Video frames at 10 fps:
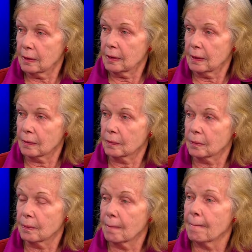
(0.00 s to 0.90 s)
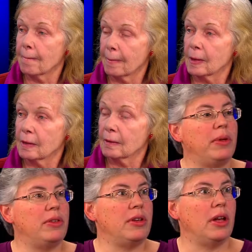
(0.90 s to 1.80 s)
Yeah. It is. Up
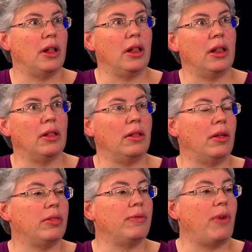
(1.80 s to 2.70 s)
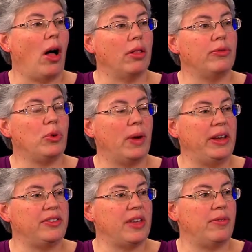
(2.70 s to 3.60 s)
until the fall of twenty
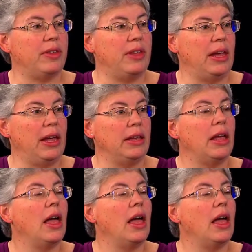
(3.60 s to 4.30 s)
seventeen,